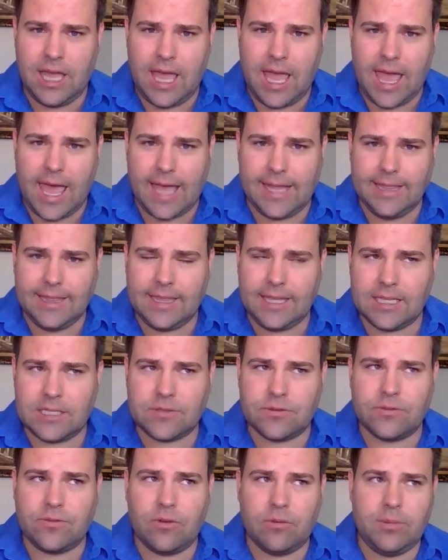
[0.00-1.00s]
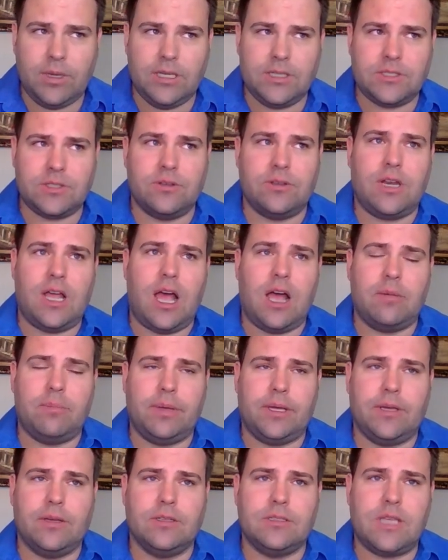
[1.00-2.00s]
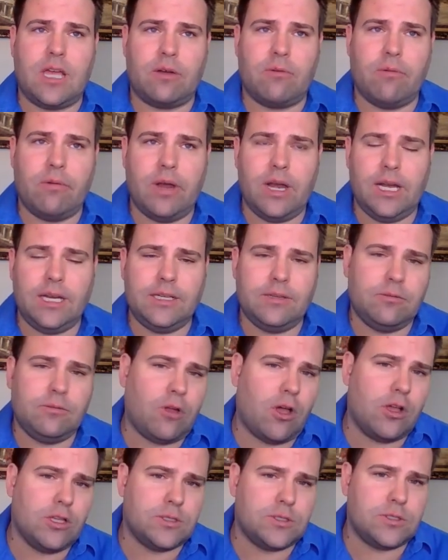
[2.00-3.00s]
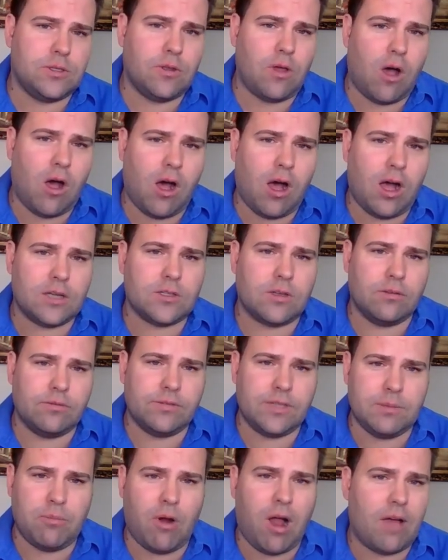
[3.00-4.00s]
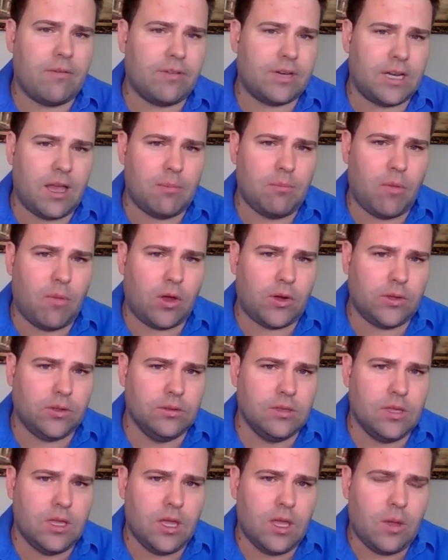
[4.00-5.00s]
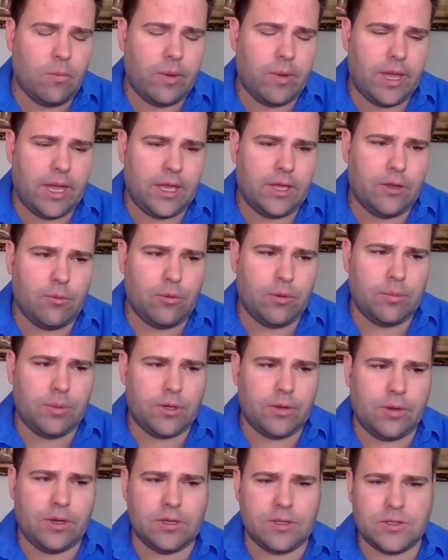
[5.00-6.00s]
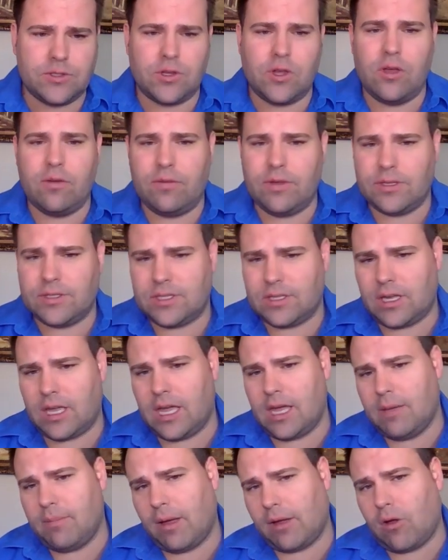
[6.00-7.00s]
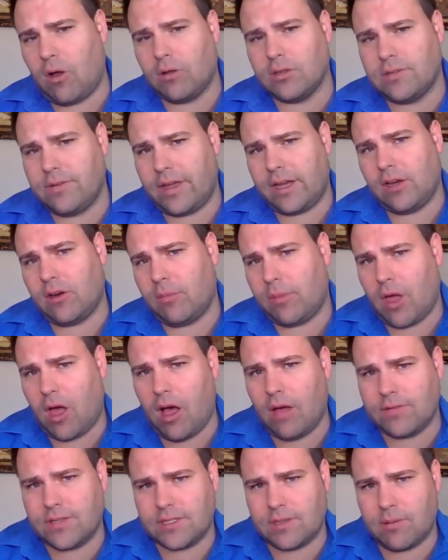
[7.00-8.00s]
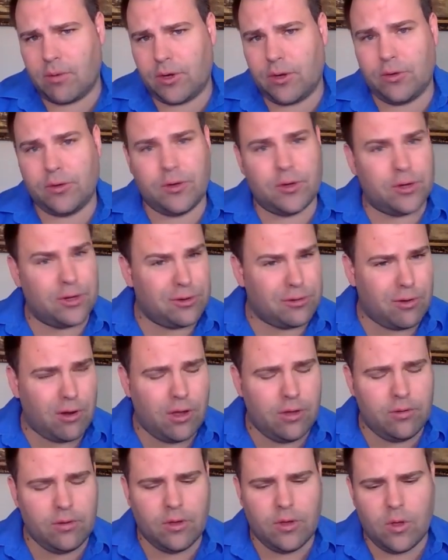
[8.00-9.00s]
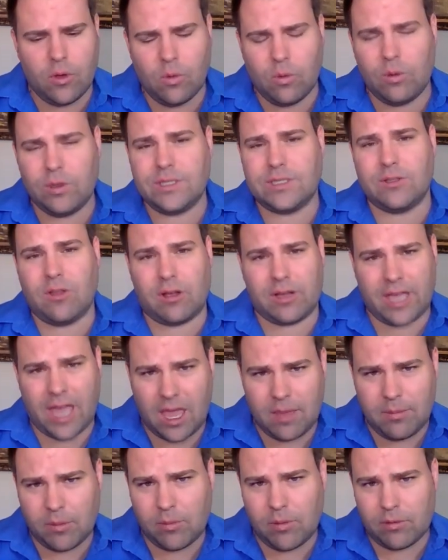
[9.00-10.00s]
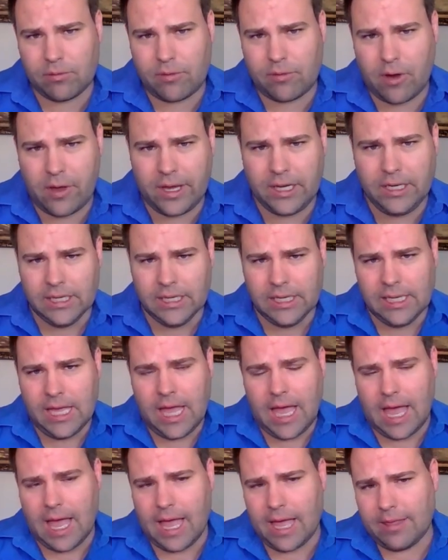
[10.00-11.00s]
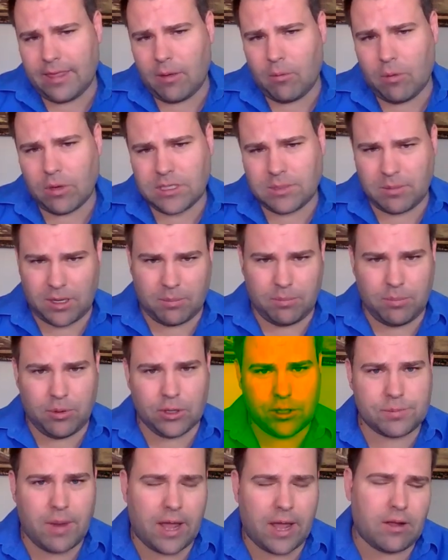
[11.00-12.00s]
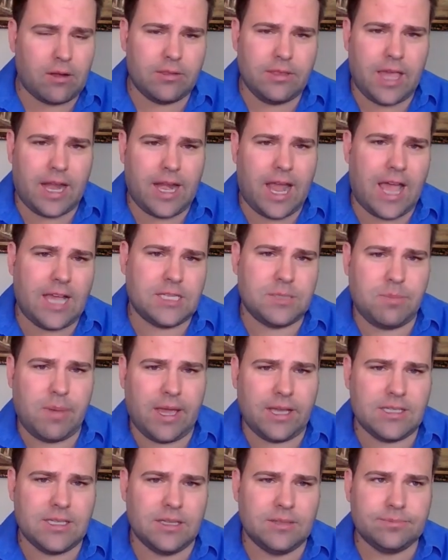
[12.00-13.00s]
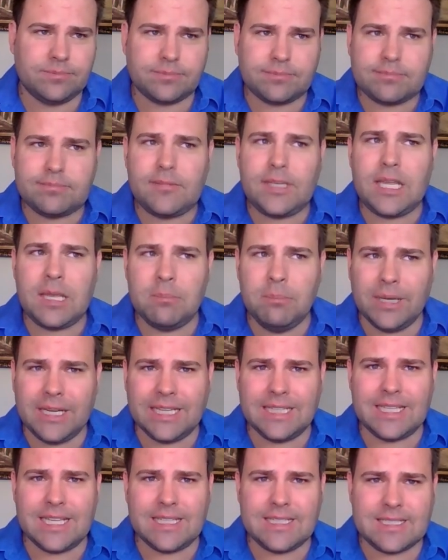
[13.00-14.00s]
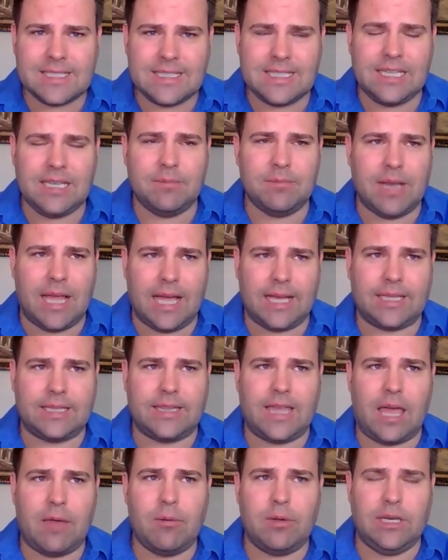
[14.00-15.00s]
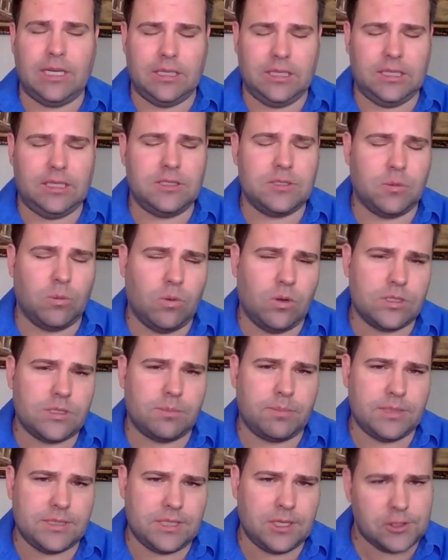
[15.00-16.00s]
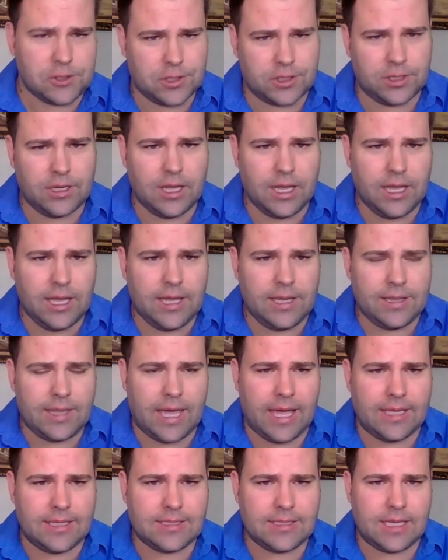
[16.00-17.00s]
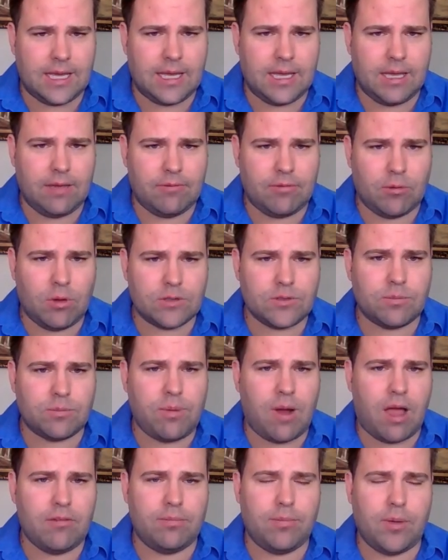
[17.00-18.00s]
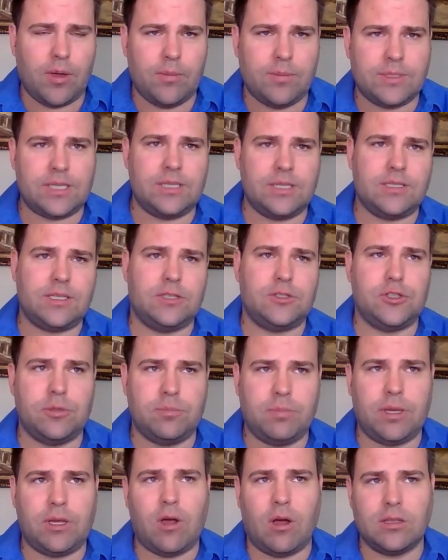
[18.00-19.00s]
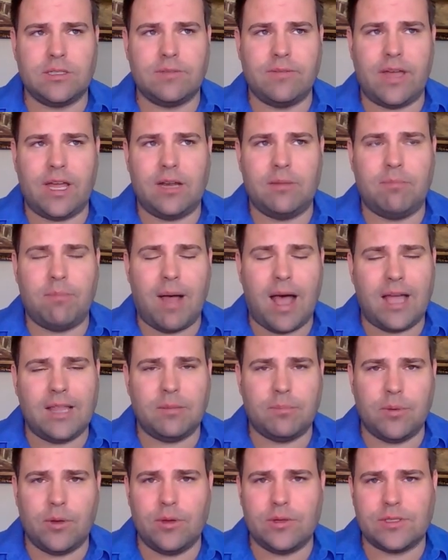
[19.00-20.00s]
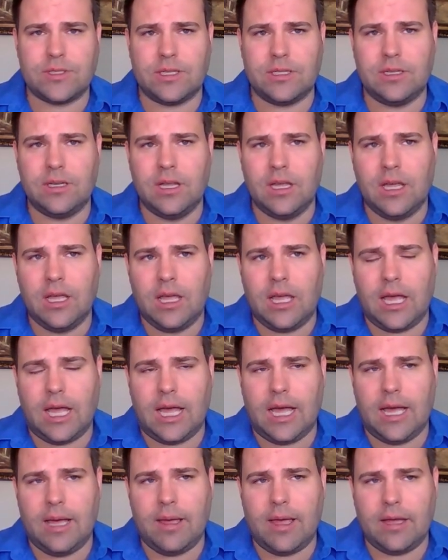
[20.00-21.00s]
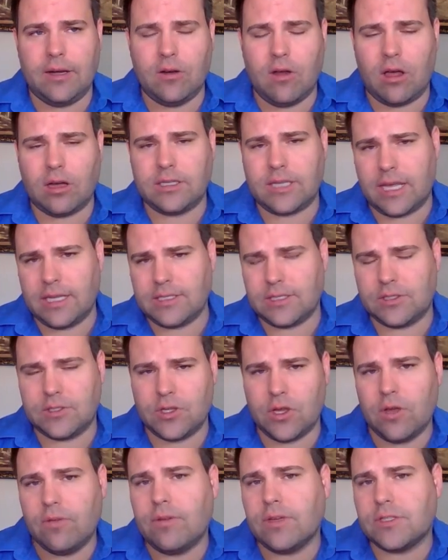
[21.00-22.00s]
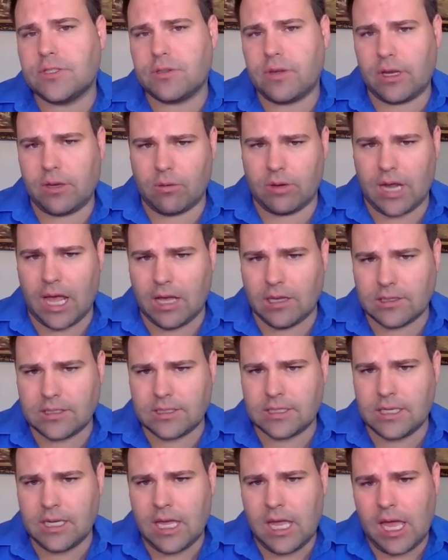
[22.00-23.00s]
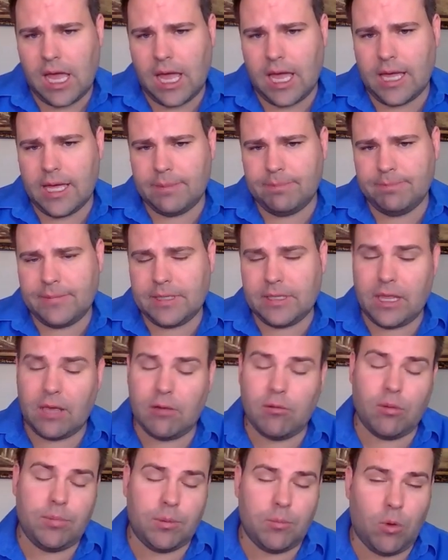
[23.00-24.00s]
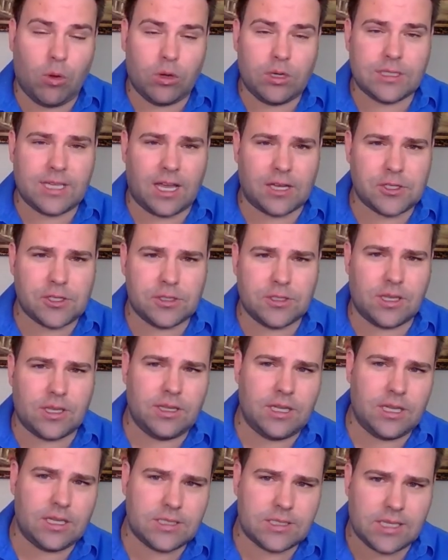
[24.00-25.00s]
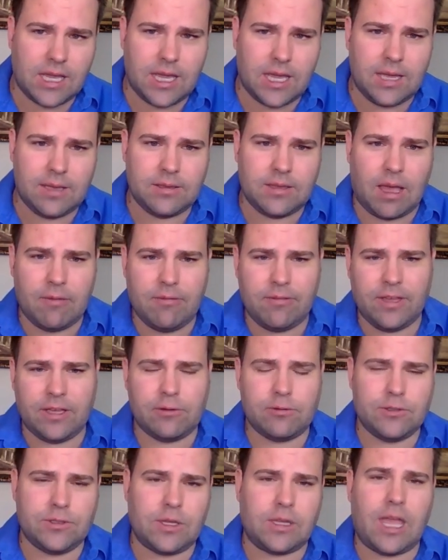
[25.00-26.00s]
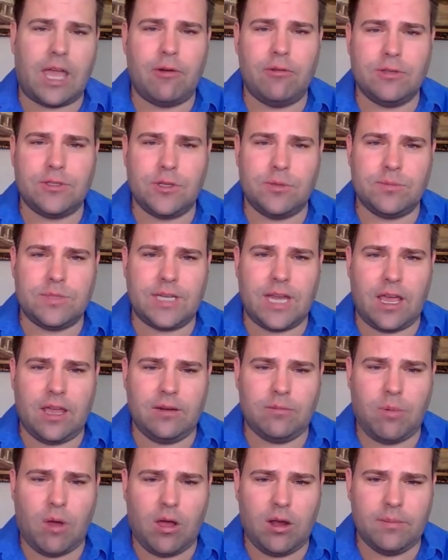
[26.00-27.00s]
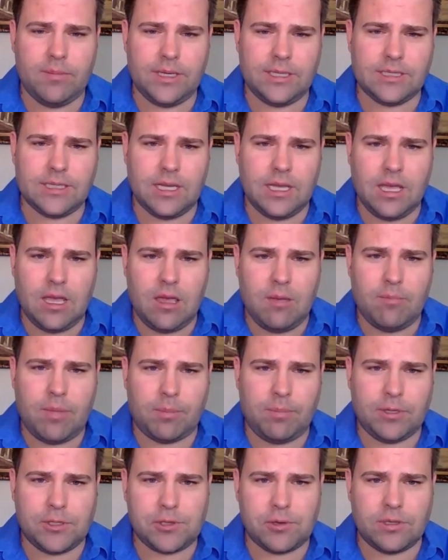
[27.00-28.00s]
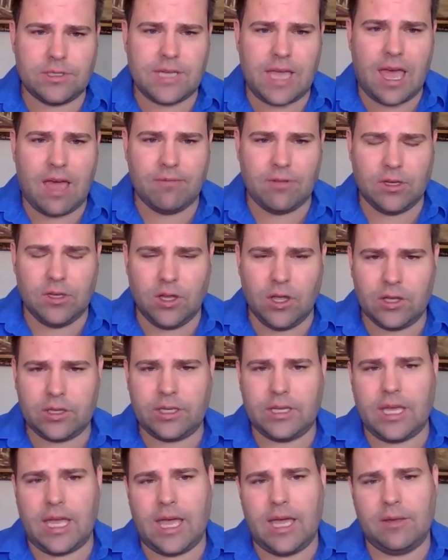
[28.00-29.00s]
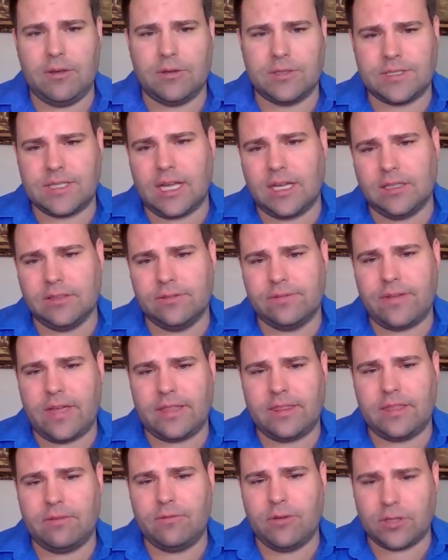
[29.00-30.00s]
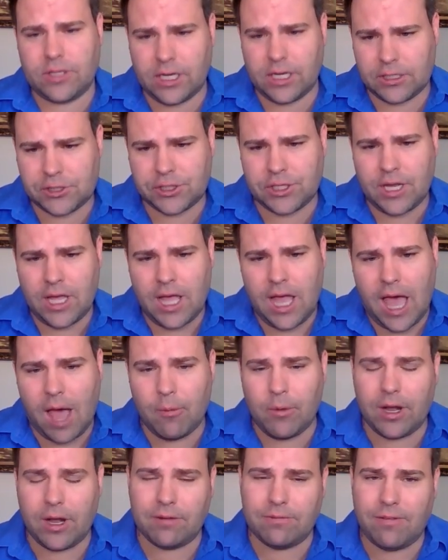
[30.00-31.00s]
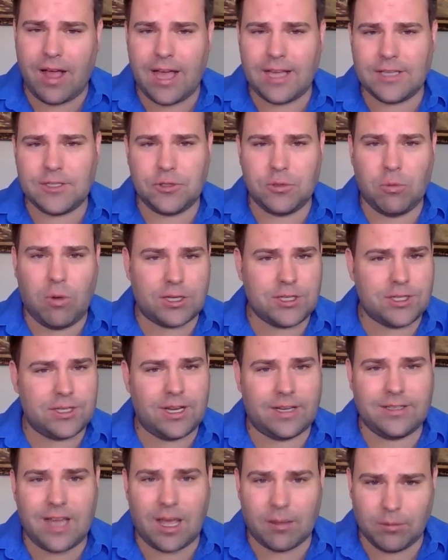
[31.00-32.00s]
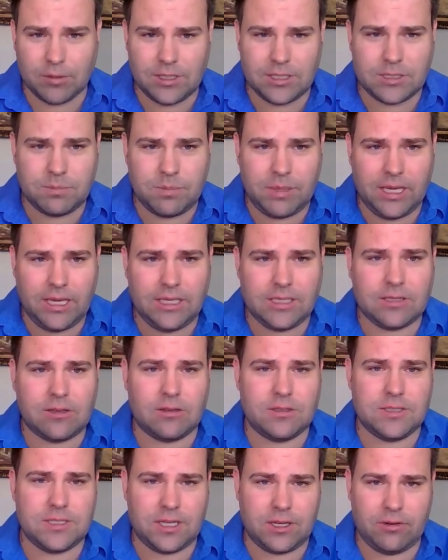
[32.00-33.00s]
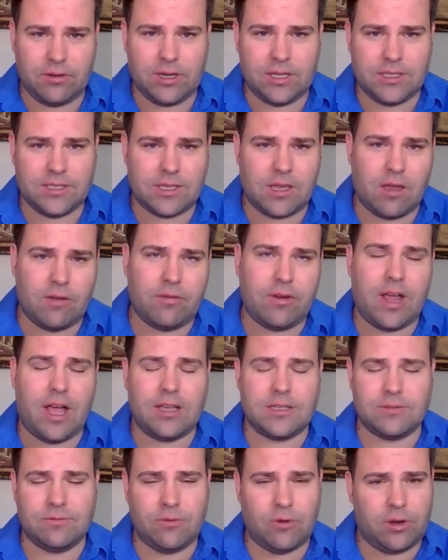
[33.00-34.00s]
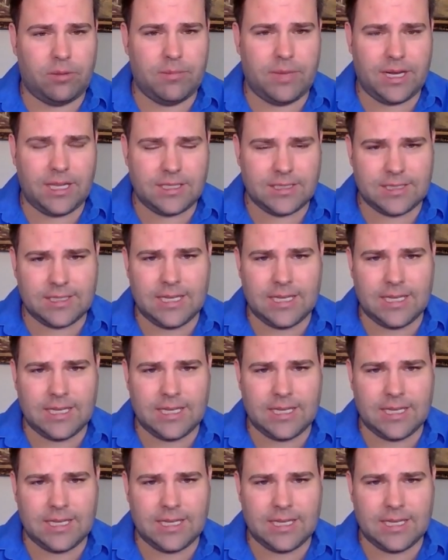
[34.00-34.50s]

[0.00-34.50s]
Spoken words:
And this for me stood out because that really goes to the heart of the private club model, where you would be doing a service by cultivating on behalf of someone who couldn't grow or is not capable of growing. There was a bit of pushback on that aspect, but it did seem like they were leaning towards a position that if it was for private purposes, it should be cultivated by the person and not as a service to anyone else. There will be more discussions on this. I think they resume today in Parliament, but be sure to have a look yourself at the footage. I would advise you watch it at double the speed, considering it's 3 hours and 40 minutes,